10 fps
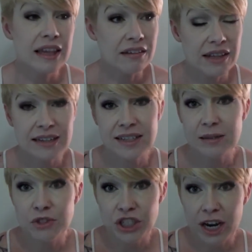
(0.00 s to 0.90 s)
a lot of
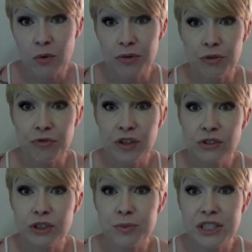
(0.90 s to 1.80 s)
times Jack will throw
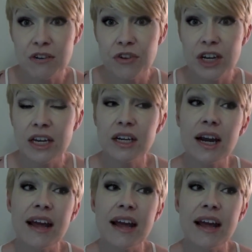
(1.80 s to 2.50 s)
field trip stuff in here,